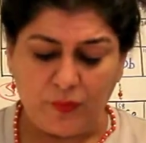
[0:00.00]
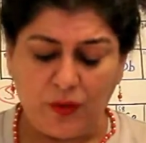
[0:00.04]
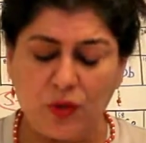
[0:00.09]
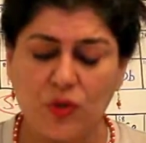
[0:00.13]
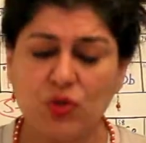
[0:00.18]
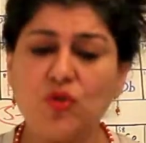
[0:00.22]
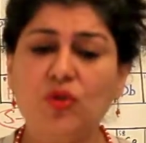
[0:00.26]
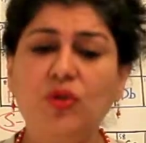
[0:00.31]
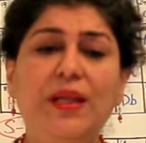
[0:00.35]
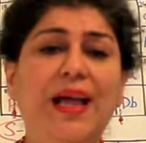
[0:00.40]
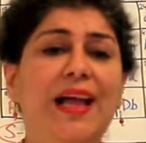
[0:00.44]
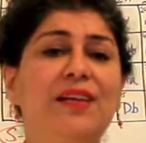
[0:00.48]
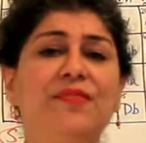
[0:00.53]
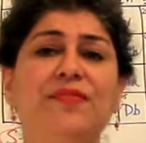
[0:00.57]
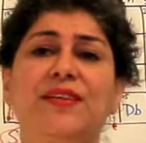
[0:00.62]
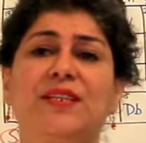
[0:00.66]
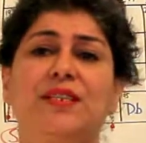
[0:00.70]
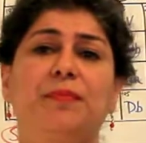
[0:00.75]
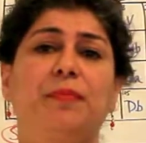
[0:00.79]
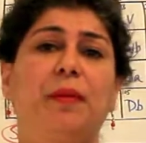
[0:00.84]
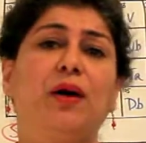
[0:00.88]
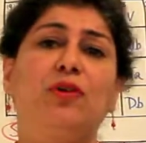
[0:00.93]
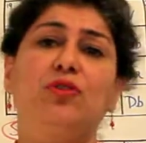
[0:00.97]
So that
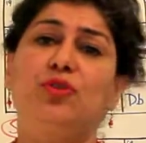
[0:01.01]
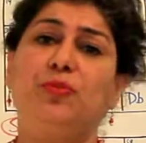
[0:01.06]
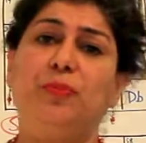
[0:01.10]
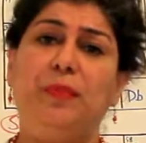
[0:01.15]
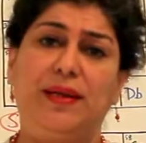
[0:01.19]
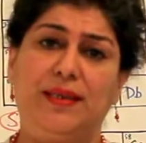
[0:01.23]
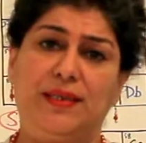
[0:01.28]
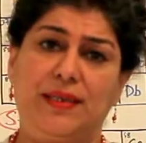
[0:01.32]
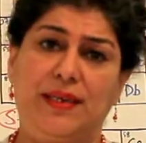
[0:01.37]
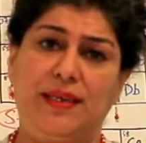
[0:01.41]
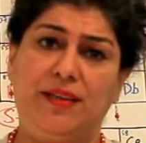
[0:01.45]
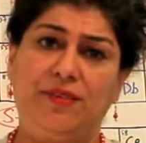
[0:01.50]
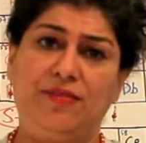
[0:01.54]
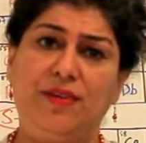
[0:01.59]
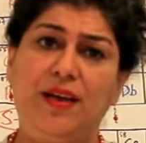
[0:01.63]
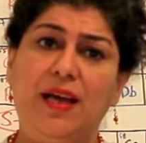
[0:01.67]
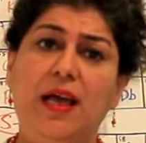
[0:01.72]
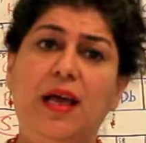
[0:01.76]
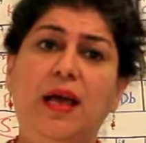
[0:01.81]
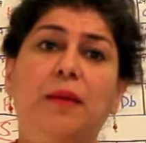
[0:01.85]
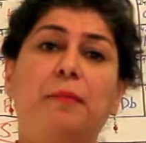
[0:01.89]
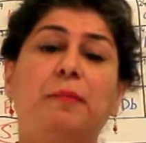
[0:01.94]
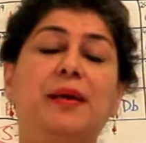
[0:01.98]
was about Mendeleev.
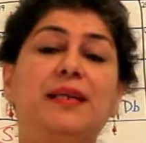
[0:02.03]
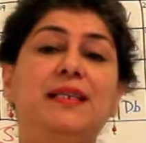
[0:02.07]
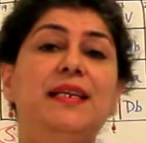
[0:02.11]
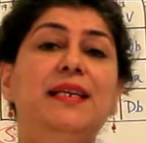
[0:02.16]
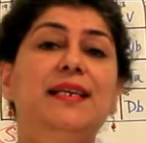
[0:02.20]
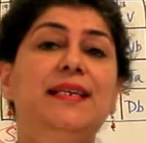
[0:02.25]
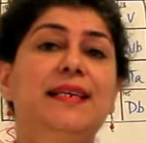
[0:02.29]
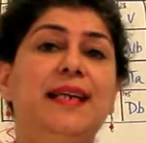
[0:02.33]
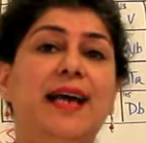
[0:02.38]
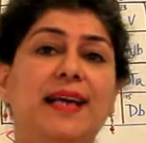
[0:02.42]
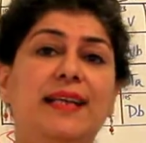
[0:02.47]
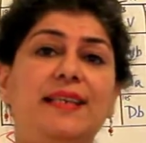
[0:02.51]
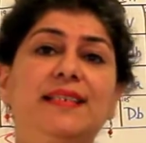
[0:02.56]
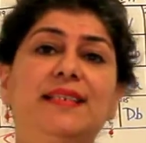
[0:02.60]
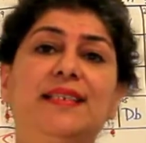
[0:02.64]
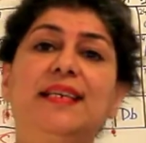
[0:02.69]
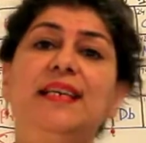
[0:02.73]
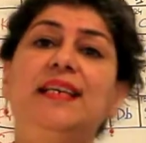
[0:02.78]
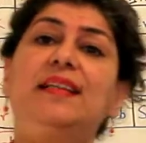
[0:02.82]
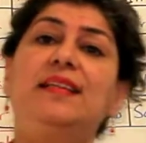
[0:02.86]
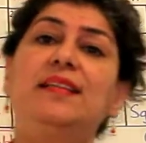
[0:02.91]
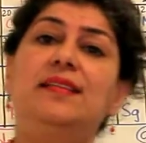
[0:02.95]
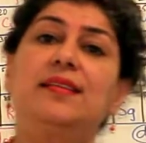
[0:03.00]
But in
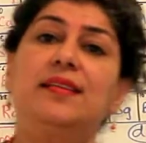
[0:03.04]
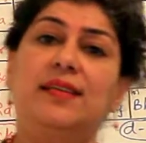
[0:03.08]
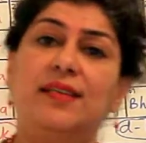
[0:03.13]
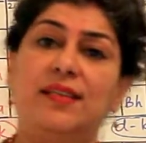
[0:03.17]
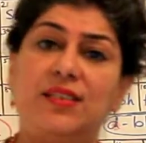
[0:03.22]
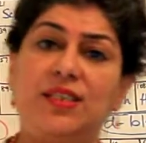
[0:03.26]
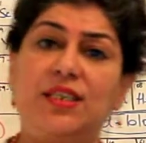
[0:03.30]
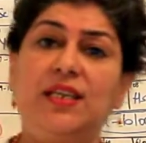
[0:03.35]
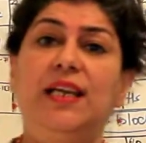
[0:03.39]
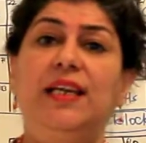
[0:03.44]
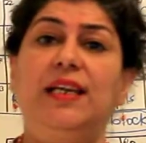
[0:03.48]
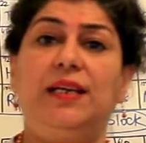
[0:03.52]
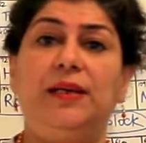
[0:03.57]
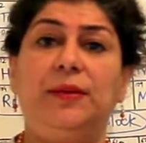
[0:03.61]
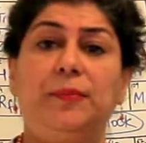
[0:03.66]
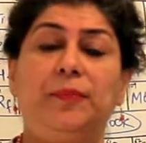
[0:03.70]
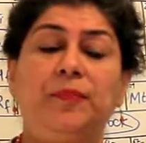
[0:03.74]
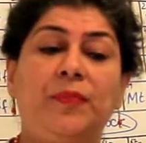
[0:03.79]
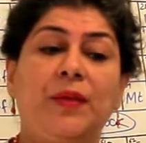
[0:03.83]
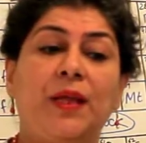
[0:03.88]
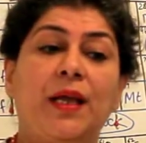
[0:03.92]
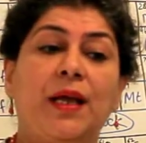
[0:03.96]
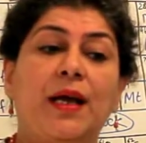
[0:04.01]

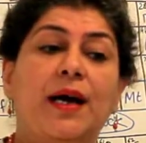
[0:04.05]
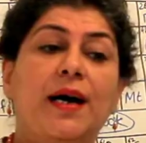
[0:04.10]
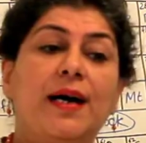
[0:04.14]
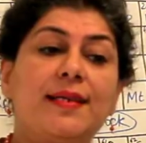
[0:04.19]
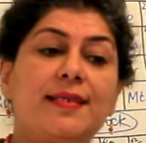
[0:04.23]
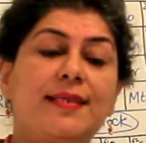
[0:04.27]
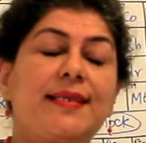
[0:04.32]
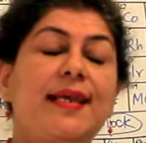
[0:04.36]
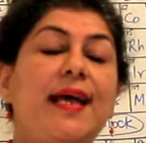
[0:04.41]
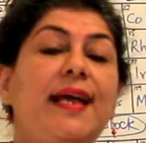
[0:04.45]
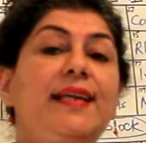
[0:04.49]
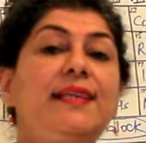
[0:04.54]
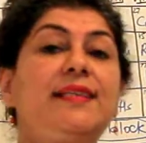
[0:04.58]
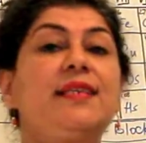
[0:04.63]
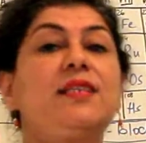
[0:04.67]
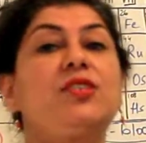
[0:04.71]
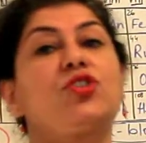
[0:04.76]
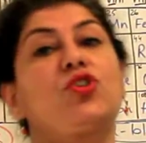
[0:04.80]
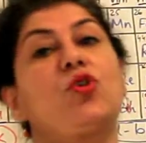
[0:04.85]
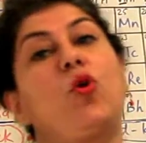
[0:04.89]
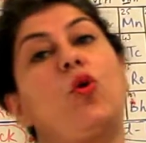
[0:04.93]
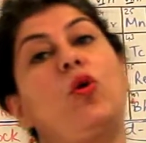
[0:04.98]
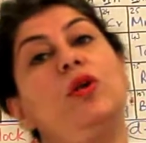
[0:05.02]
1913, a
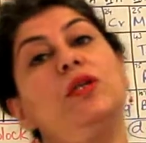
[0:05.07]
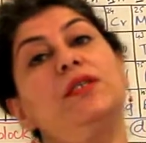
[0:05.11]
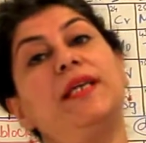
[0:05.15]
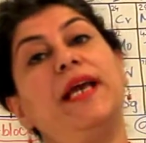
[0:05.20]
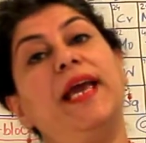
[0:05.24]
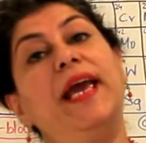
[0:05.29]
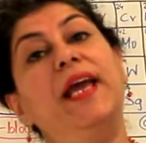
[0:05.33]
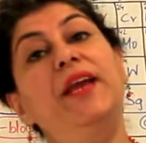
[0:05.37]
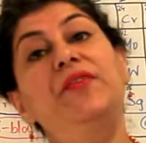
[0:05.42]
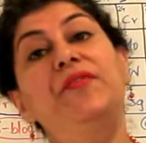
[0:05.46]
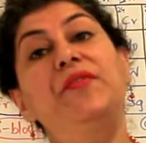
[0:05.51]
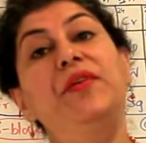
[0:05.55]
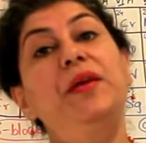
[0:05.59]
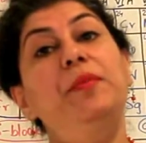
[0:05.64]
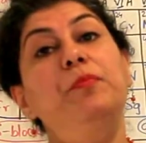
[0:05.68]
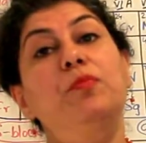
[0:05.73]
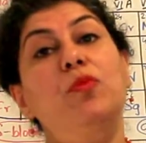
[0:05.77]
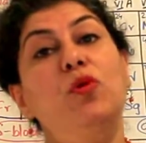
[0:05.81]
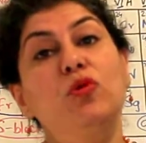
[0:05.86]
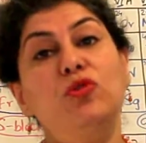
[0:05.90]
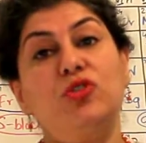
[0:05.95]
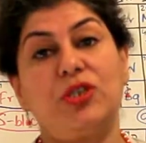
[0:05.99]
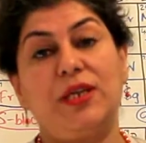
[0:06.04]
scientist called Henry
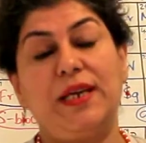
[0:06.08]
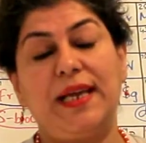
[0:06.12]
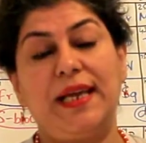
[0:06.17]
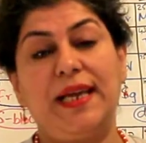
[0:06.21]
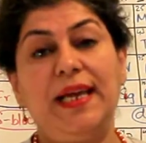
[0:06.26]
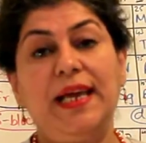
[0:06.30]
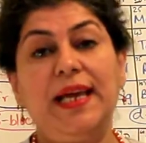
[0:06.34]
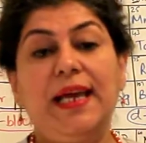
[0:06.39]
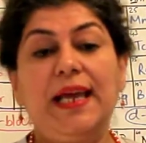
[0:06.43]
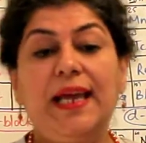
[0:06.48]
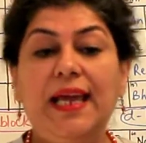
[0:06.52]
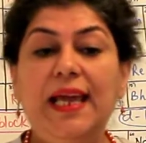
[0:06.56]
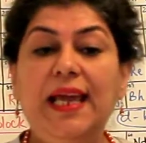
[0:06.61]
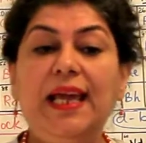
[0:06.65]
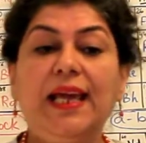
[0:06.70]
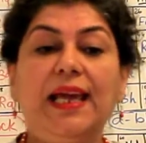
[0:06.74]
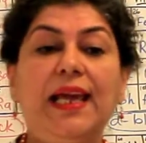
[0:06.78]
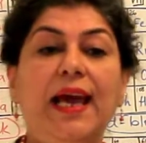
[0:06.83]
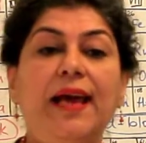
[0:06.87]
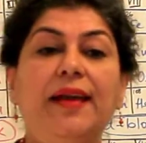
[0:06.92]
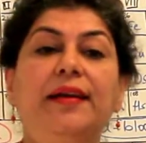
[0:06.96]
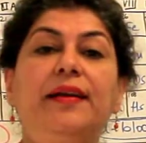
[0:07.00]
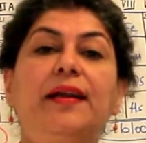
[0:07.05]
Moseley, he
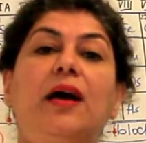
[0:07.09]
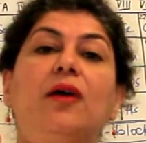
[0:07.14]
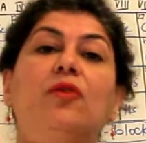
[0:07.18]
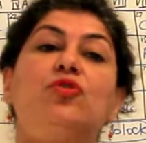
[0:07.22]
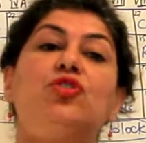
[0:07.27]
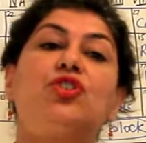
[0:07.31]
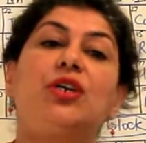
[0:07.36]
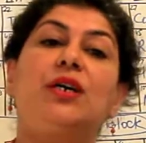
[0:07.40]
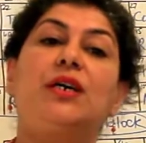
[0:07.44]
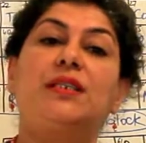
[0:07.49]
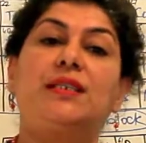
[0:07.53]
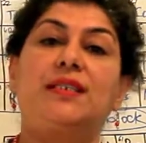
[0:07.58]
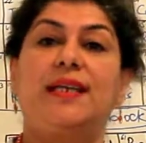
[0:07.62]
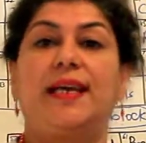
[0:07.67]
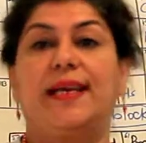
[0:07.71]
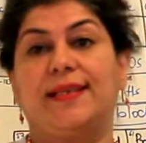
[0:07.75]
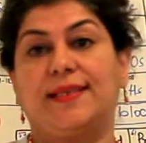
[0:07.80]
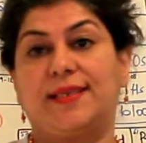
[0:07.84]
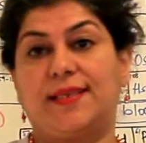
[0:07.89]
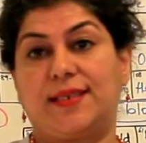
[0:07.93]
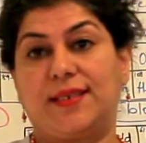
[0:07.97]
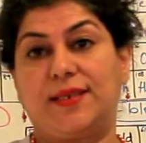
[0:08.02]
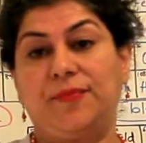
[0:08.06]
carried out a
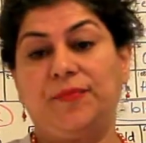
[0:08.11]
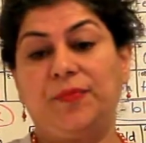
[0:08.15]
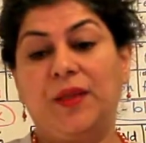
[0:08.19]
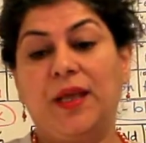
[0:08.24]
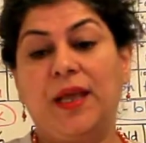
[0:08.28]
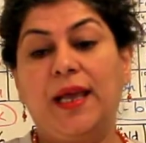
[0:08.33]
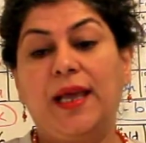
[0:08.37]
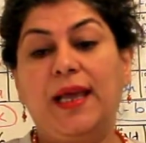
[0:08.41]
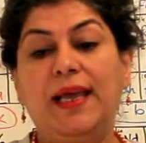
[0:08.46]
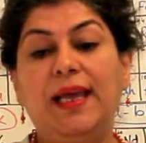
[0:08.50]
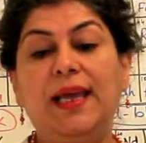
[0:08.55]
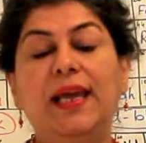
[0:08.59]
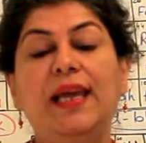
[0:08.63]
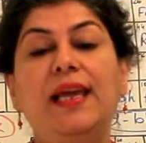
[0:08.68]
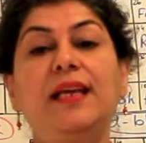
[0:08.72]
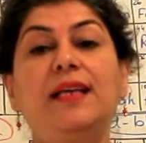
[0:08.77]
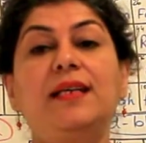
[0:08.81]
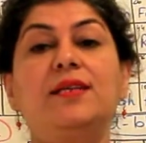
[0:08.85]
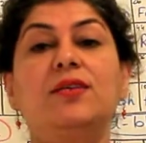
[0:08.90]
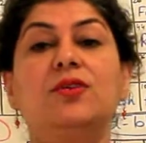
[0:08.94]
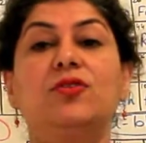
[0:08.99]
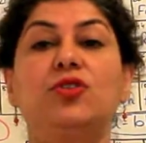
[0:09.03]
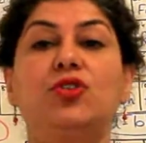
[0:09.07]
test.
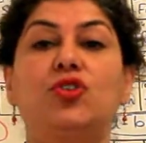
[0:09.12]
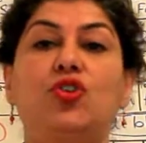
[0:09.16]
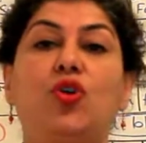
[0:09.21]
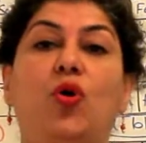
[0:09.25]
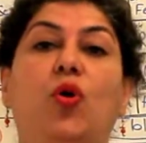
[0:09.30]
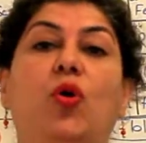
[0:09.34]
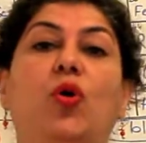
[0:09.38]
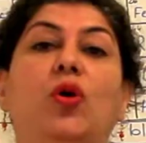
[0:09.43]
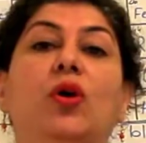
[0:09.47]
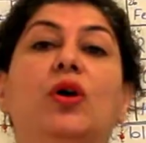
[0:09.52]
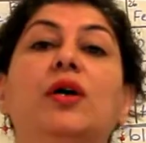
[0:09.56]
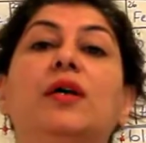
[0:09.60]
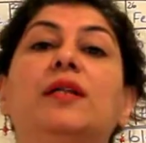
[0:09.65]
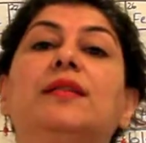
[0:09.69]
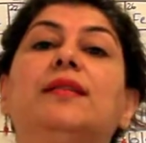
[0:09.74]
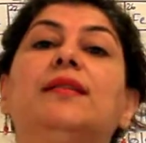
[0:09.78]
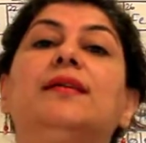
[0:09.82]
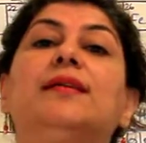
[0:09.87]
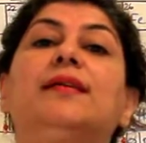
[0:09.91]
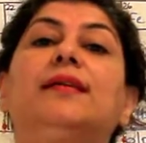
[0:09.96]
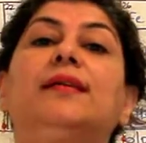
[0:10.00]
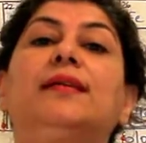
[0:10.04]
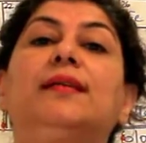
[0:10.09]
He saw
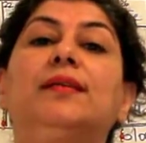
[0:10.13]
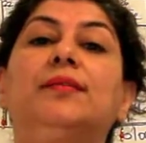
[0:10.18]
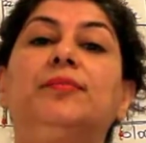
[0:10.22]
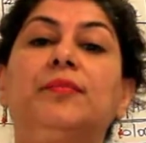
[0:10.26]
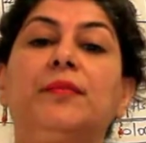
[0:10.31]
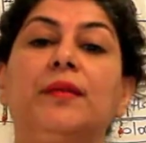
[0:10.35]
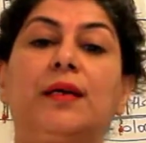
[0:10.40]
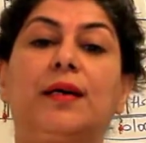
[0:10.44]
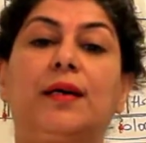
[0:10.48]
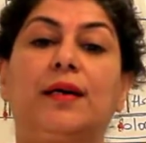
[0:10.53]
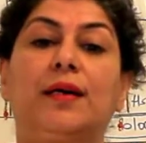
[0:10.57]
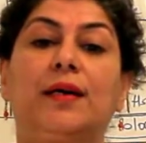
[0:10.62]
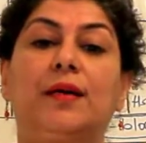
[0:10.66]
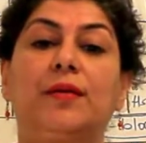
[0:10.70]
the